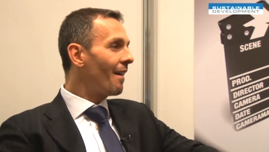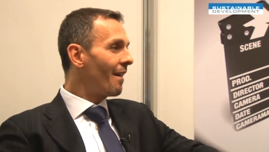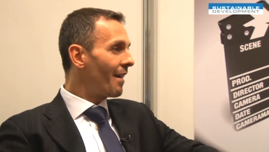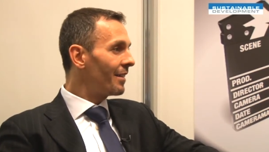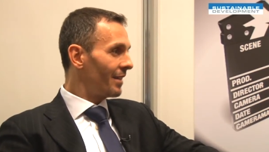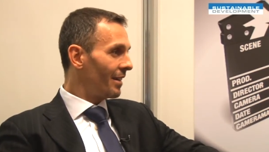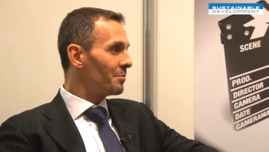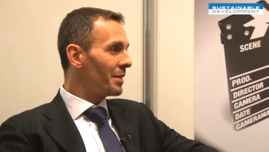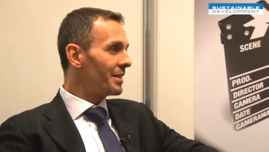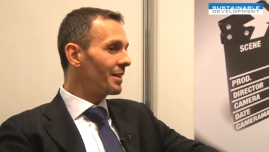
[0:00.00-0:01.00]
And,
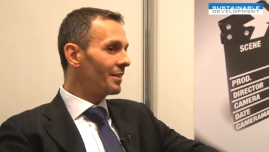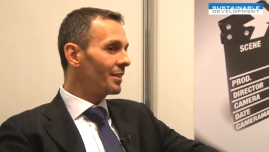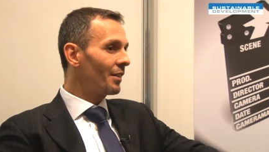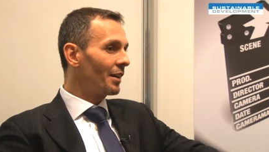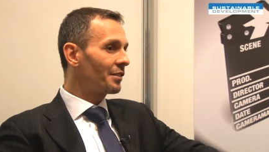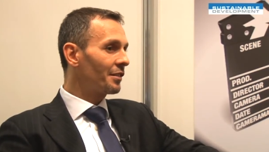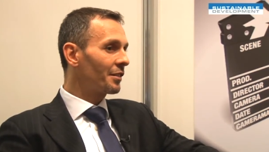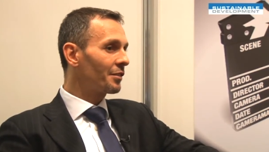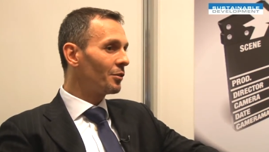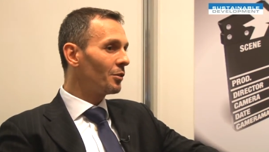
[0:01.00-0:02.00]
and, medical
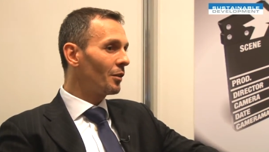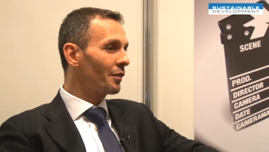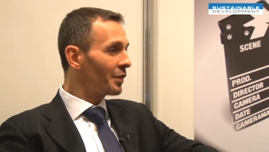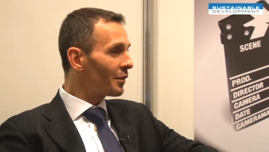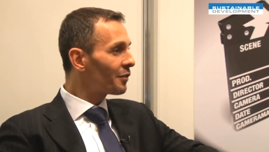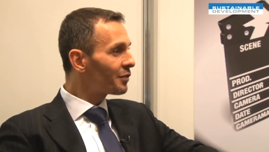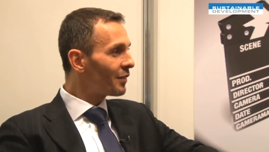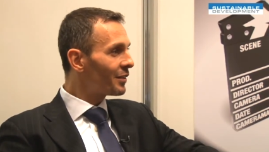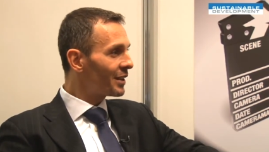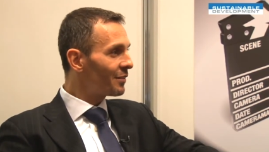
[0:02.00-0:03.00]
devices. So still
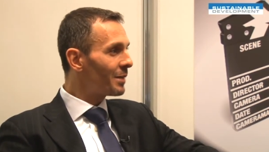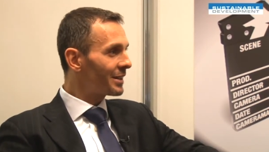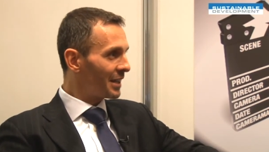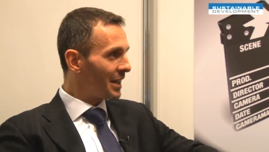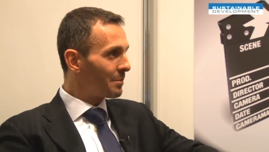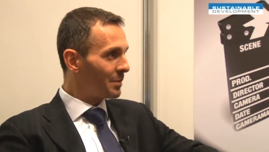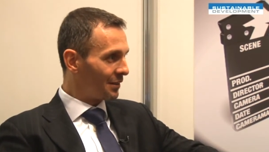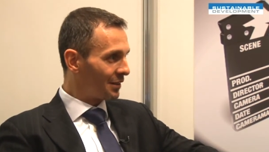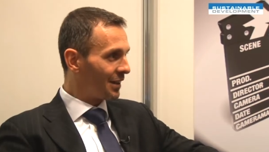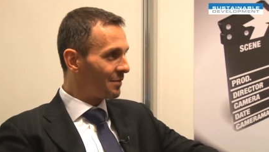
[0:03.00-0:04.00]
conservative, but the gap
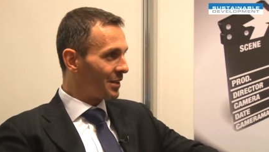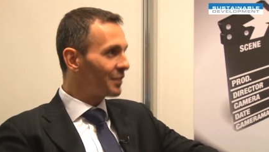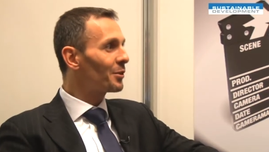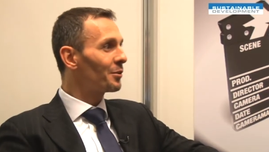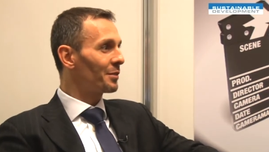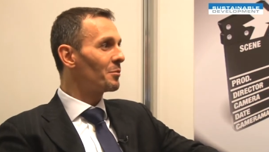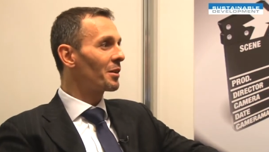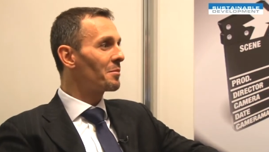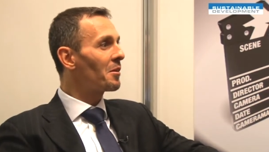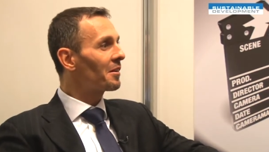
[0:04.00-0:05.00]
is, uh, is closing
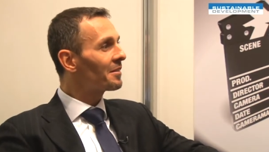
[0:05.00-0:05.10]
more and more.